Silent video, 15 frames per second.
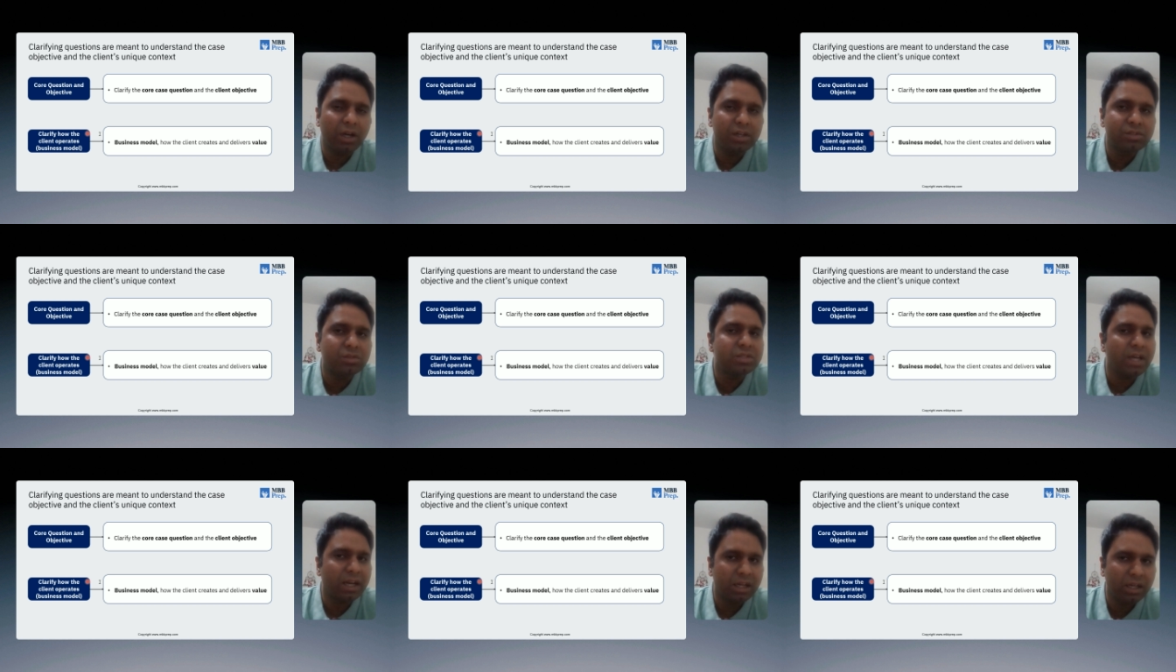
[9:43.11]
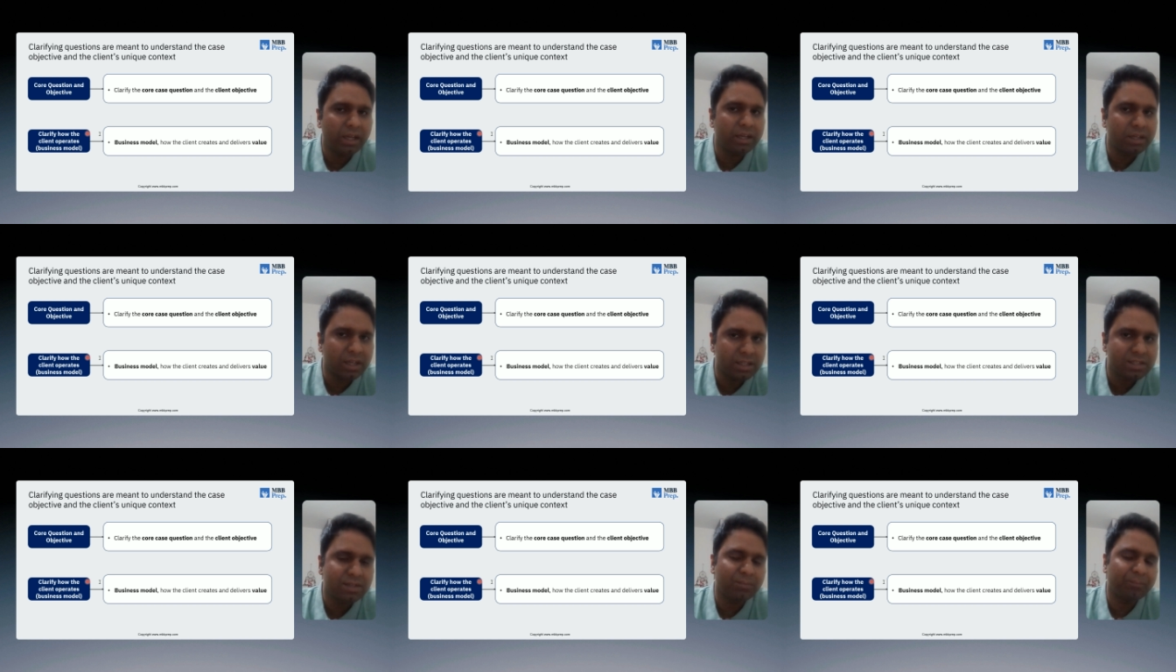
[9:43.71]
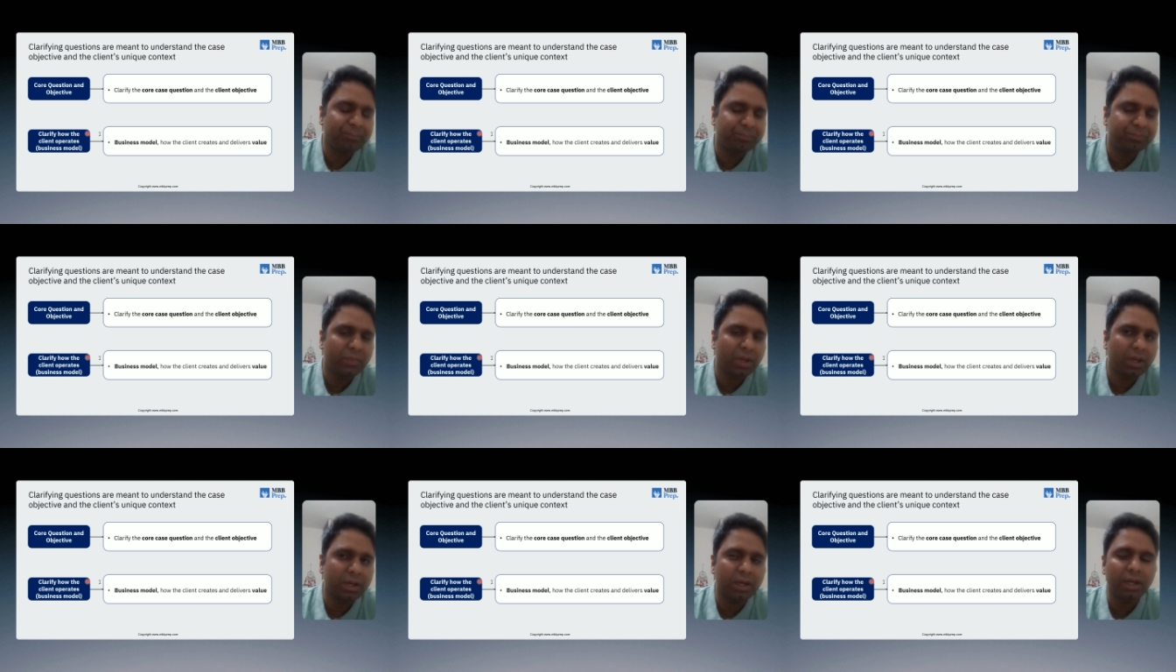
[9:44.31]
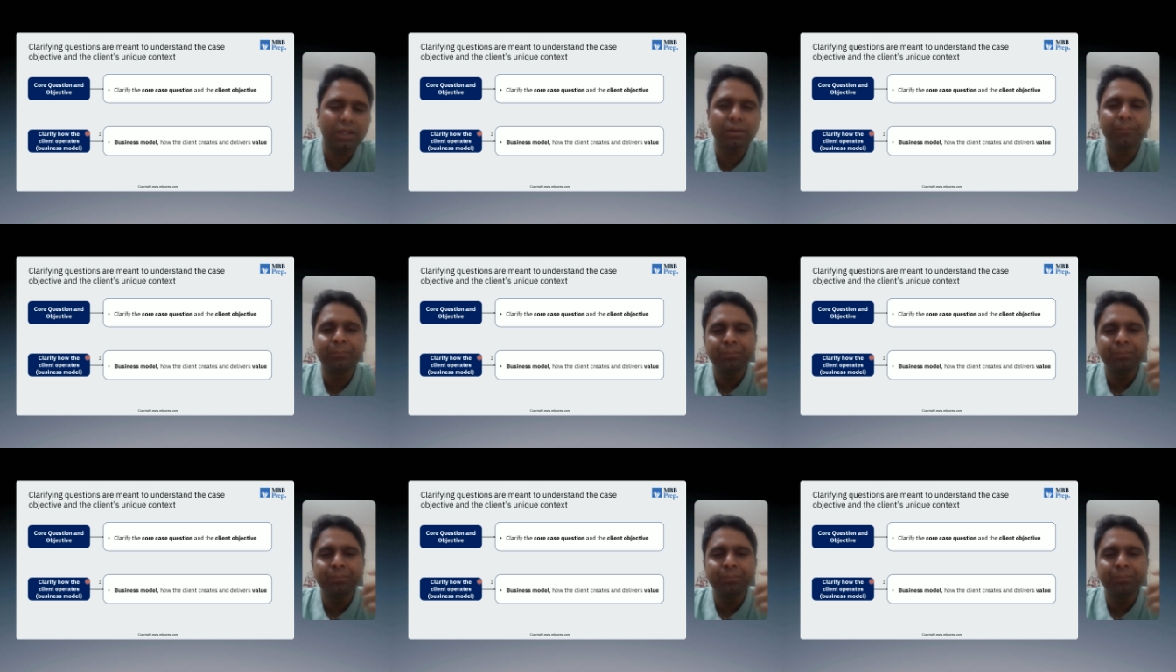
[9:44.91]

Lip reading: societal areas, right?